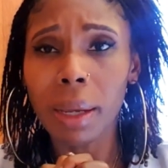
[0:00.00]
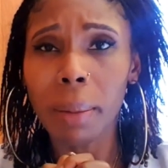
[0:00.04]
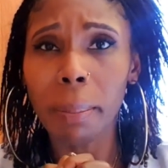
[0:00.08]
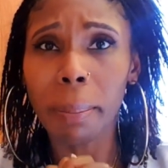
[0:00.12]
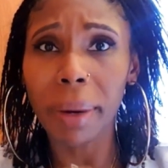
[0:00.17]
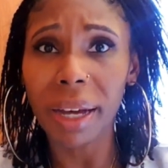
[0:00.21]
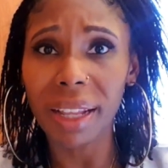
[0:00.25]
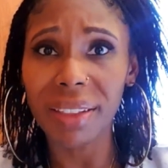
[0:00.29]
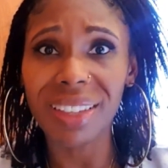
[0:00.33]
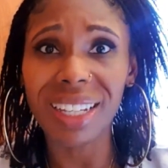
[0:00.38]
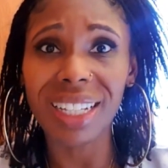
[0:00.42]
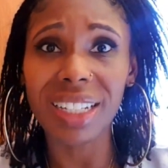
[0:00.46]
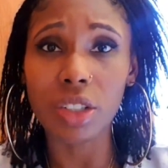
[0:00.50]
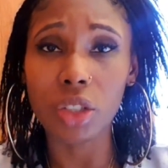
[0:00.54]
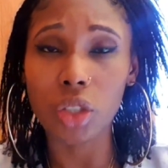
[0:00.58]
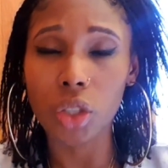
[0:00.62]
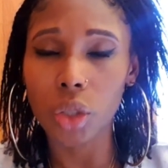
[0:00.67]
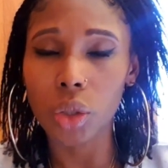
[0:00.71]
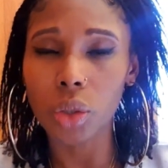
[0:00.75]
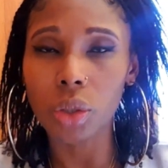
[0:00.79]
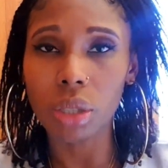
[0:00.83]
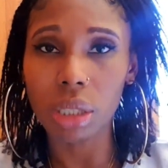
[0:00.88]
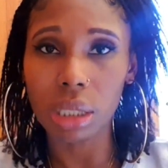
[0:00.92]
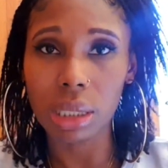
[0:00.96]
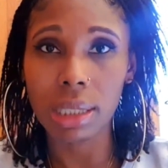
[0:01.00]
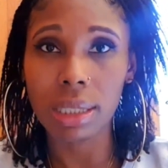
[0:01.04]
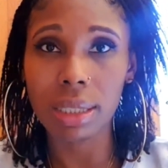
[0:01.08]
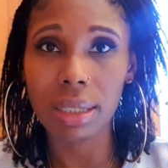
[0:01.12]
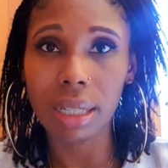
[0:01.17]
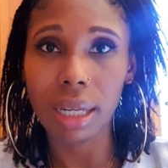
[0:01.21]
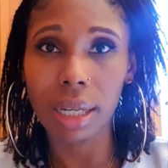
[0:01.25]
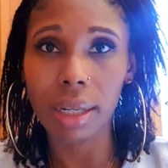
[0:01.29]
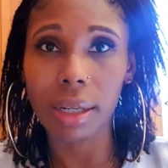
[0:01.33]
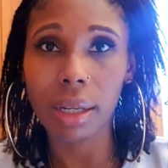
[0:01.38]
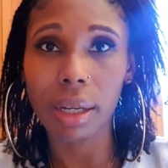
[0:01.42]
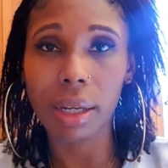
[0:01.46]
But they do look
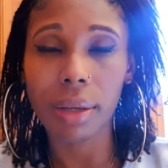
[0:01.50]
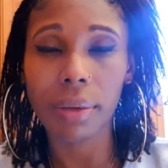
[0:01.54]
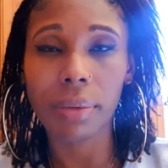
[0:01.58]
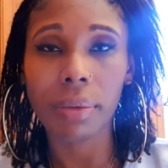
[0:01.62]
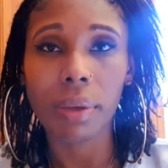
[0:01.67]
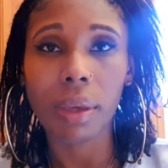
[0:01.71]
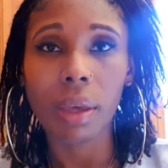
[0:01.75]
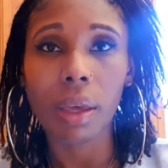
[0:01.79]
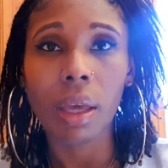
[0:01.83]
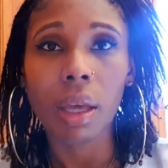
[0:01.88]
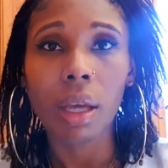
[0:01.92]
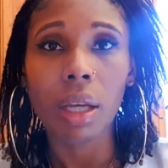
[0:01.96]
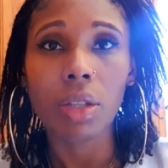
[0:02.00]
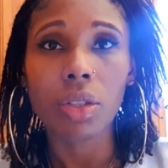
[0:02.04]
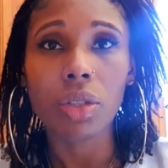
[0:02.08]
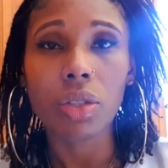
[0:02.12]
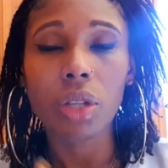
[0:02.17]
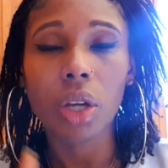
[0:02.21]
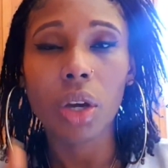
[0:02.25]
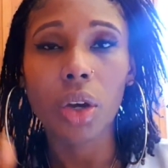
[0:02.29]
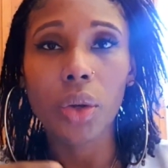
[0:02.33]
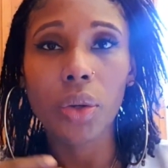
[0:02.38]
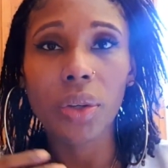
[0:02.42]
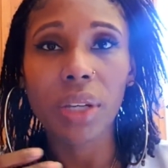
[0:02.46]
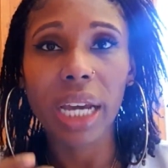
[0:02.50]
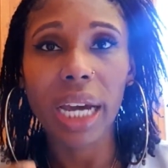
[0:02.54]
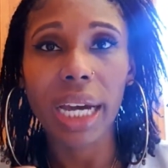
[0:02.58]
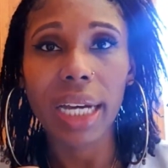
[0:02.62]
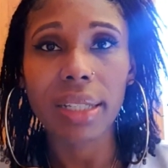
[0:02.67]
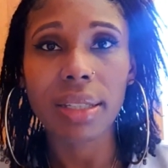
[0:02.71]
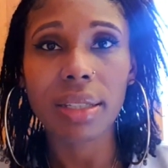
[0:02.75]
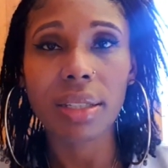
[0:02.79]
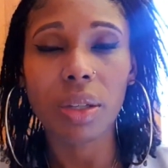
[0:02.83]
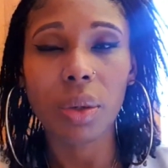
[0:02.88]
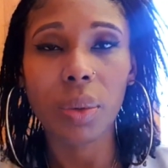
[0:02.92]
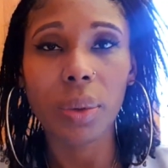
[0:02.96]
stunning. So yeah,
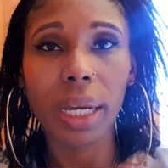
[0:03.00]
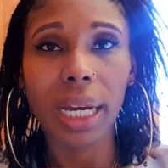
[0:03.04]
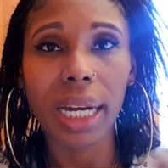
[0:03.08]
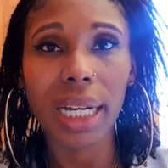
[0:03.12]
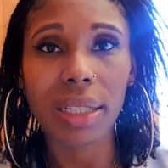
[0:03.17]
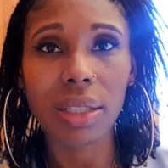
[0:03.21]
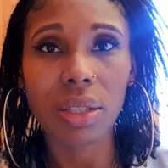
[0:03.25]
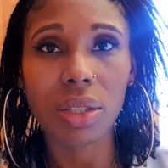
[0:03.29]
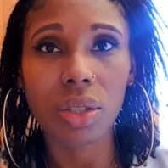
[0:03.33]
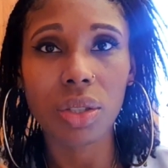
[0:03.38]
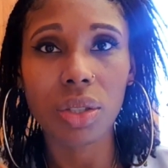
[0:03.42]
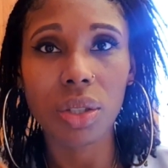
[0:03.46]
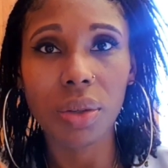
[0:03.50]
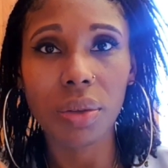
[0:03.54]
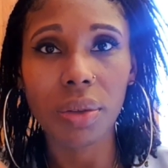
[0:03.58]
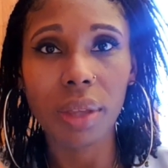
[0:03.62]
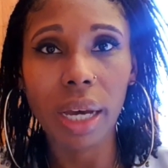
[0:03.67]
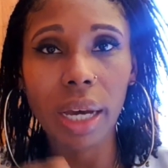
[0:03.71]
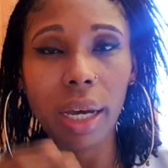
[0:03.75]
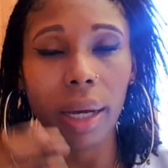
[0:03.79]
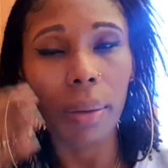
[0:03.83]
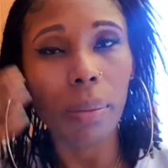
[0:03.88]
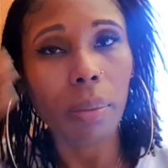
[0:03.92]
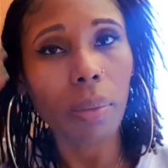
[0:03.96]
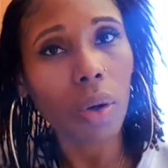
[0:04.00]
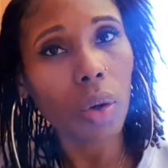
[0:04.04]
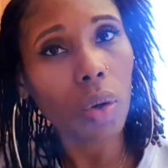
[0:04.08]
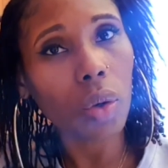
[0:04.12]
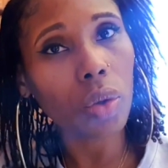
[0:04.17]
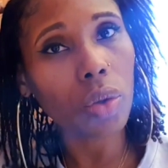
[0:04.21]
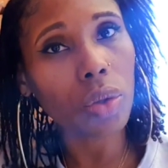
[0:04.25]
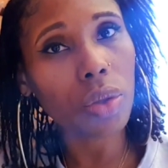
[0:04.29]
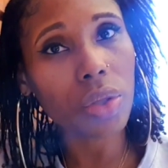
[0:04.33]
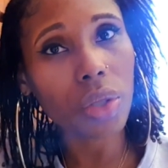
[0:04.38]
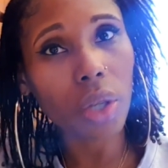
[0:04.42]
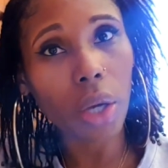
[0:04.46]
so we had to do that.
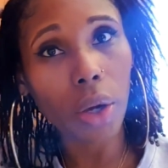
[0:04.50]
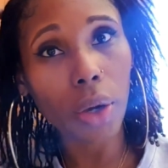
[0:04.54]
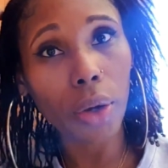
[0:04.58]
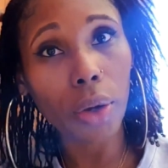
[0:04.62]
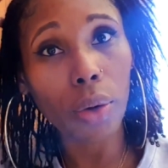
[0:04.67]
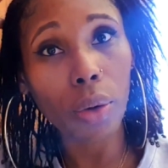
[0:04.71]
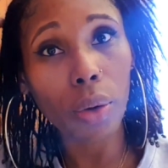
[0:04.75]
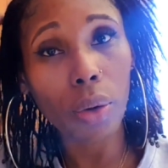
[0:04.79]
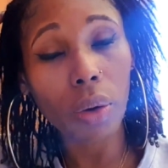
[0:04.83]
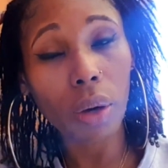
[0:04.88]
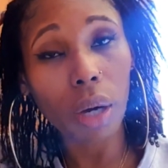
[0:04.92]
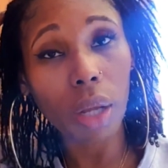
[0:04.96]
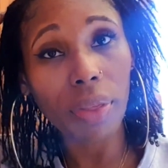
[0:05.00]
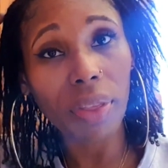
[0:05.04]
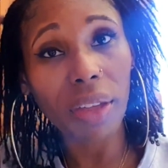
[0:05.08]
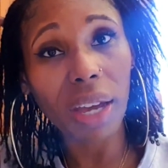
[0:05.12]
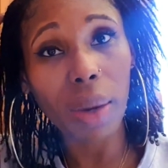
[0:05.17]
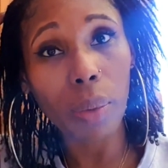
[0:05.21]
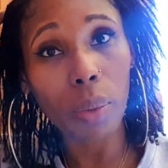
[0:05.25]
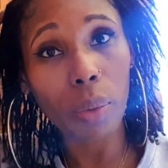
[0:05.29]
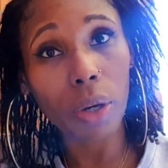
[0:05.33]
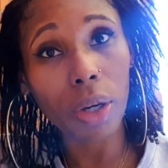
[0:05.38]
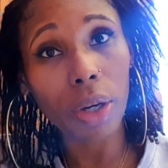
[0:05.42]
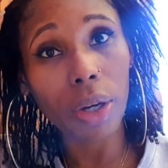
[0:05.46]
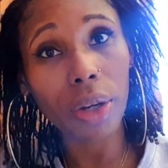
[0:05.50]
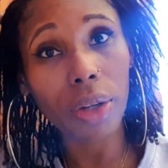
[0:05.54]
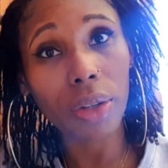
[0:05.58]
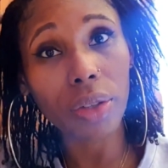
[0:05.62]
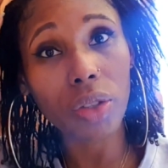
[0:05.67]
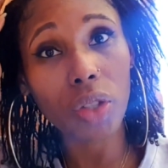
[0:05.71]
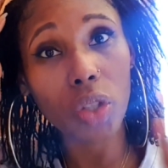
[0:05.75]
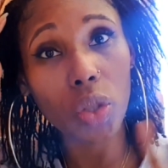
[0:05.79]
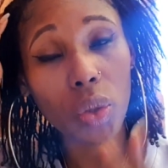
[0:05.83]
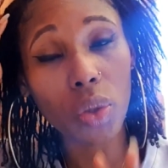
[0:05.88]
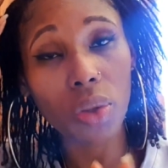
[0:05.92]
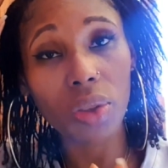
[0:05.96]
Also, there were
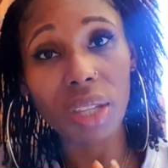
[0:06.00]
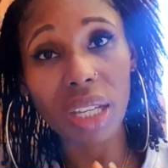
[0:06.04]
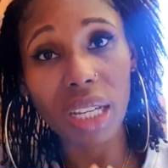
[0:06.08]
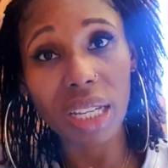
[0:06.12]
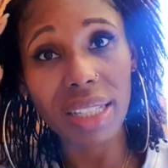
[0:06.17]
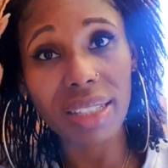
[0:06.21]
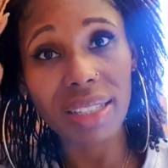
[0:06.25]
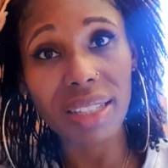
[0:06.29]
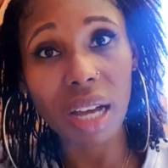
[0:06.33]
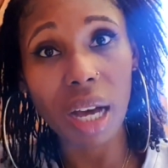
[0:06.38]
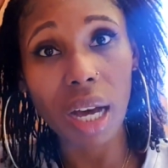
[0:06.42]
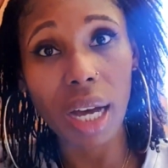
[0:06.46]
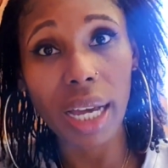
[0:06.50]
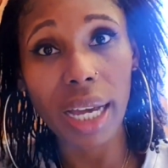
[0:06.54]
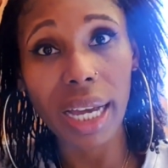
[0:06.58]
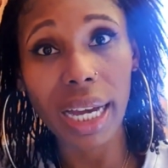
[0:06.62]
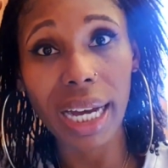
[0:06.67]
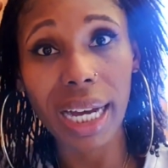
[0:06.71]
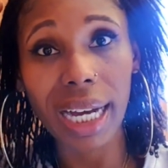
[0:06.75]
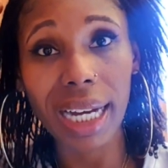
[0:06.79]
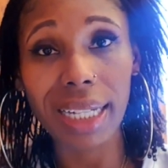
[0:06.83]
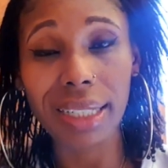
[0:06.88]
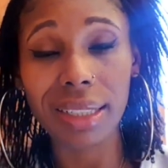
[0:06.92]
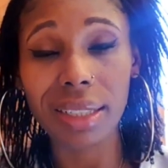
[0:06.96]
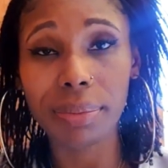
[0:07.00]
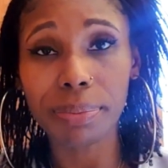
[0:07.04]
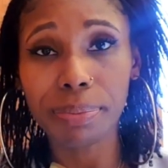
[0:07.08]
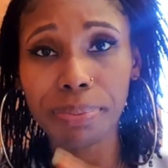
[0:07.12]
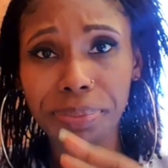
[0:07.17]
two things that I had